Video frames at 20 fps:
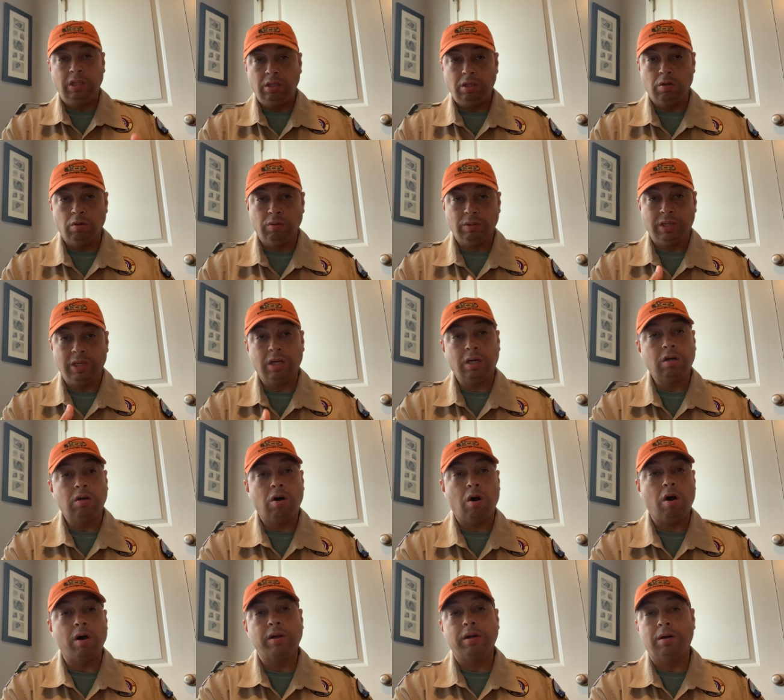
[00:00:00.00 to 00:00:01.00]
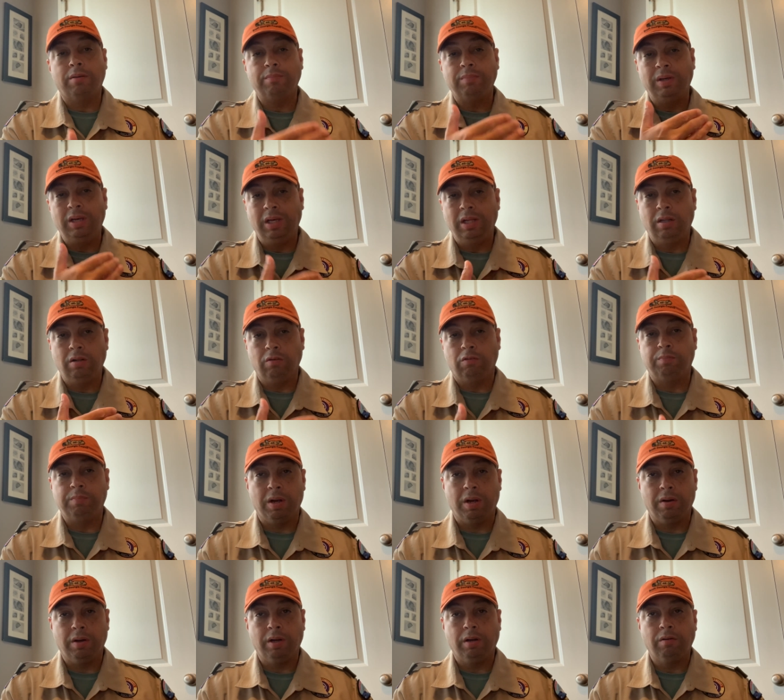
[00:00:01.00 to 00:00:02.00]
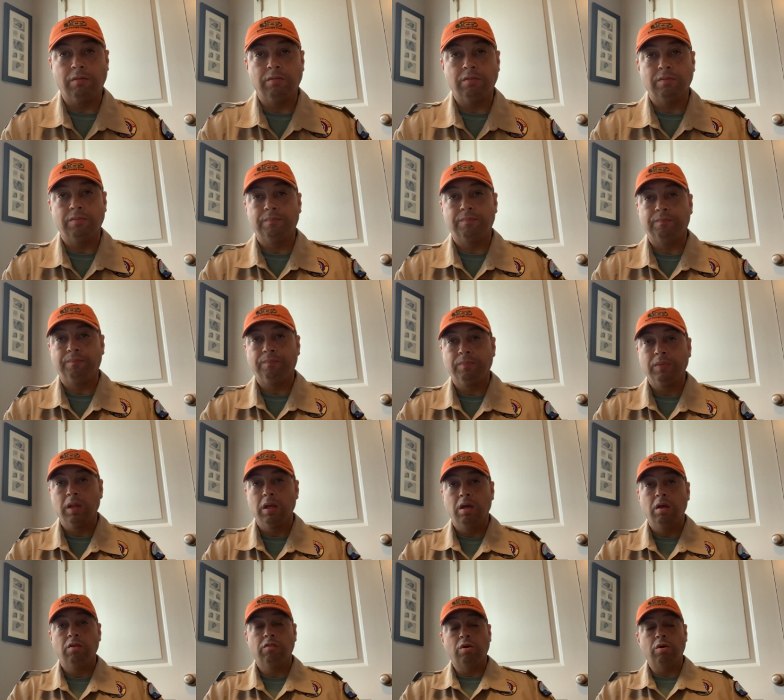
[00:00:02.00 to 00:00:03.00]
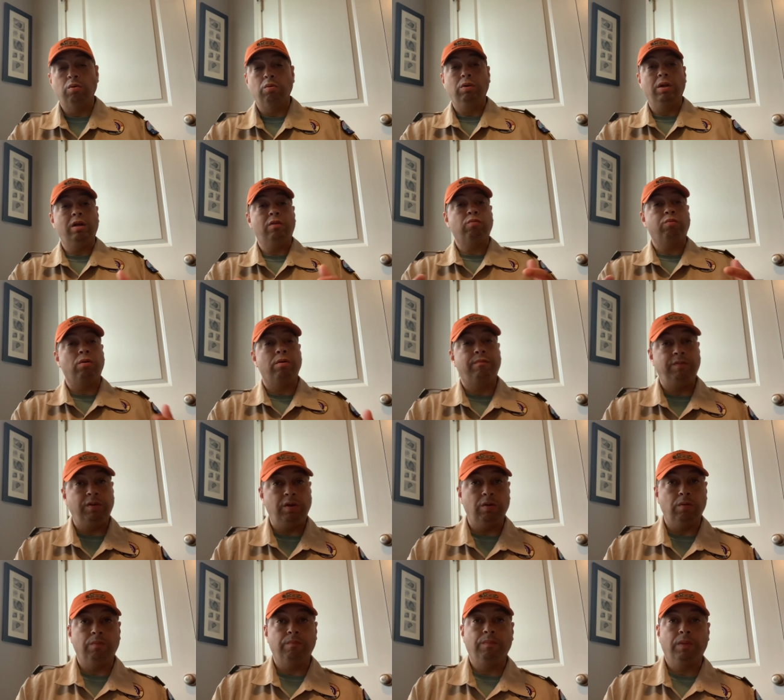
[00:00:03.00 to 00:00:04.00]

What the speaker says: you don't get caught up in those barriers? So let's review.